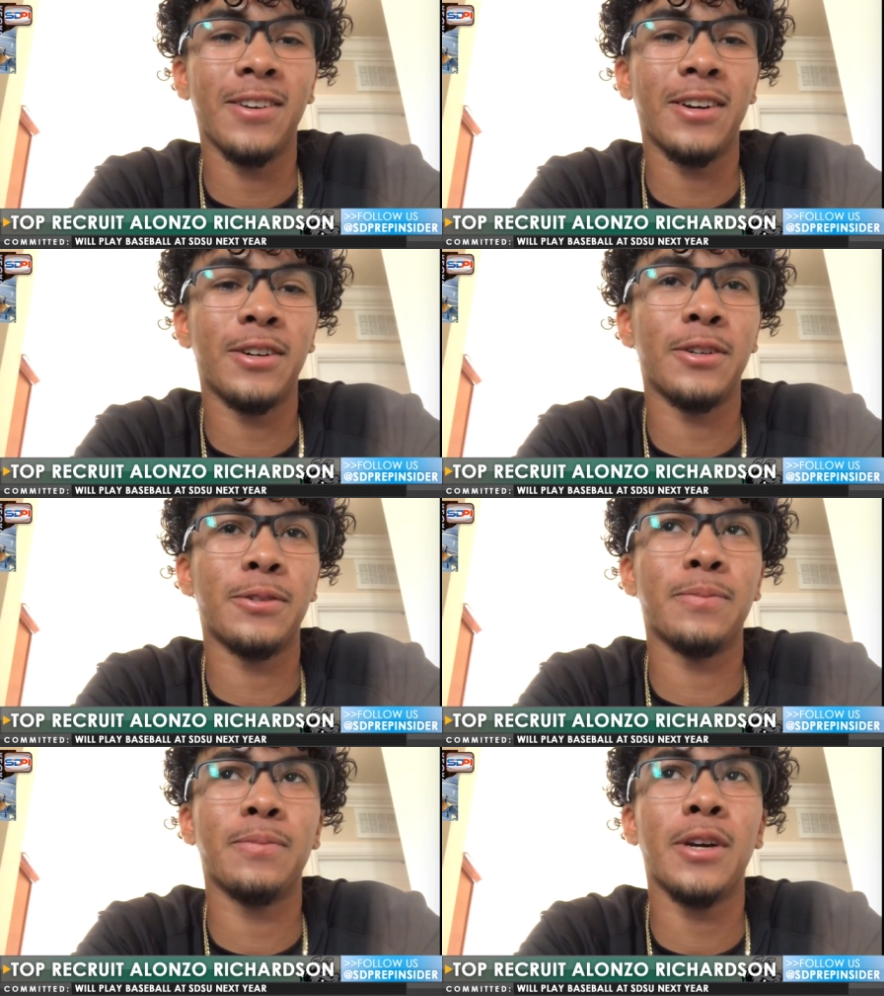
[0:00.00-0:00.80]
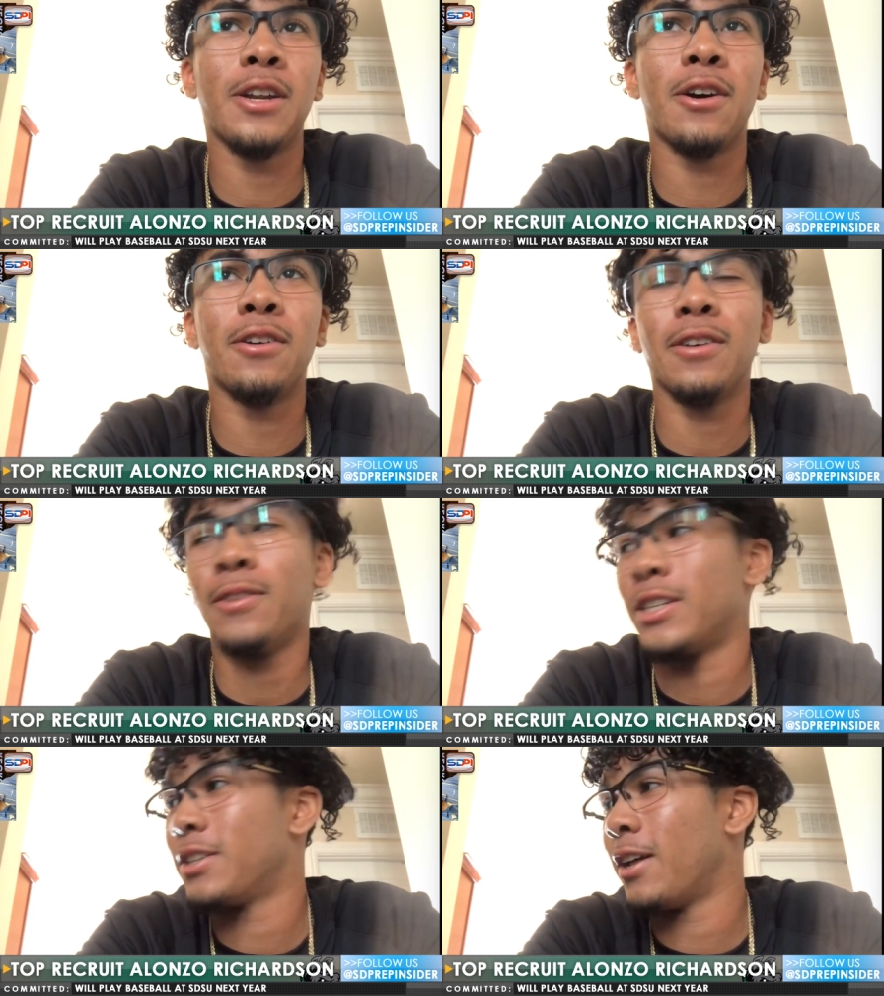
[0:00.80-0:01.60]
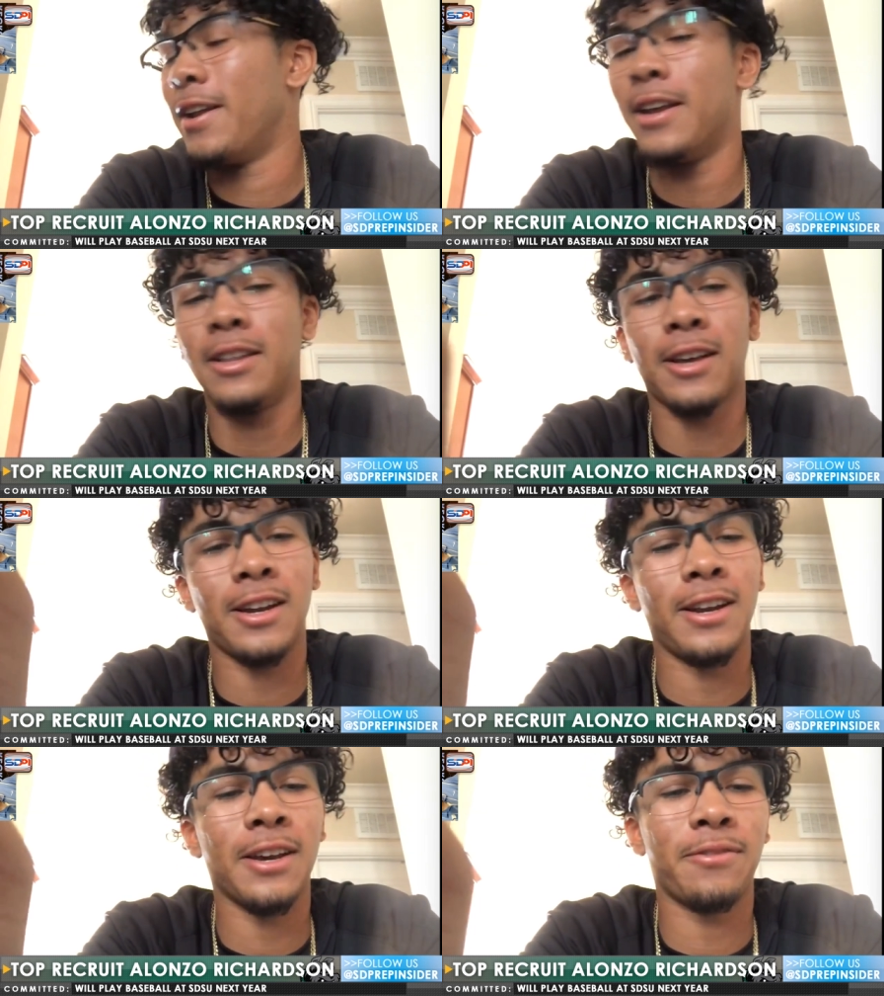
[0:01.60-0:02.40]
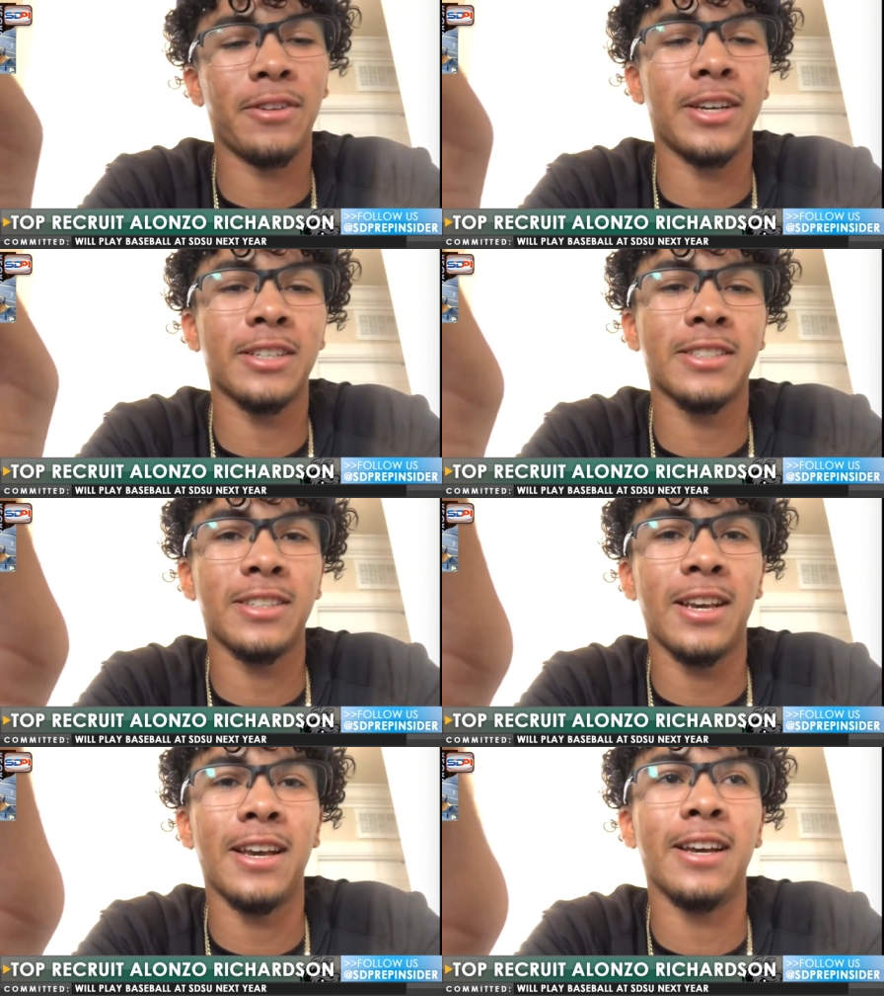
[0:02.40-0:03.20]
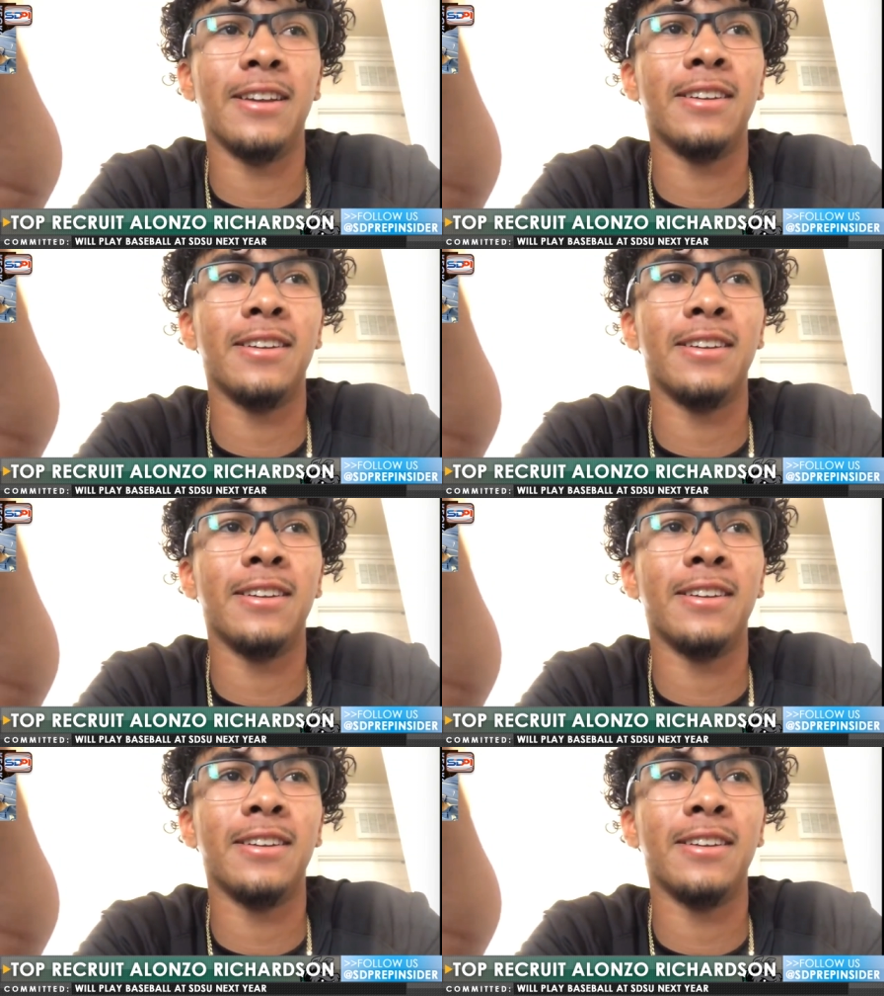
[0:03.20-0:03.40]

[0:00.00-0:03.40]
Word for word: Um, but no, watching a lot of Netflix and.